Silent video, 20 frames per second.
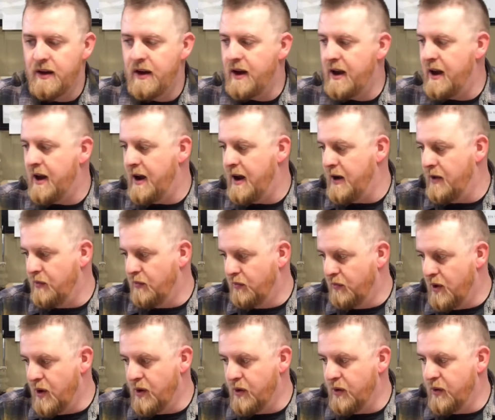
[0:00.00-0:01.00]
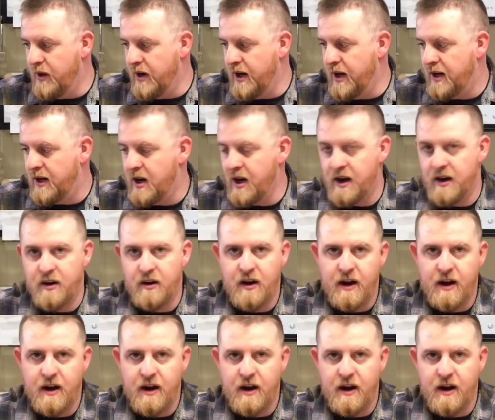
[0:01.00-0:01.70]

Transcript: a rotary cutter.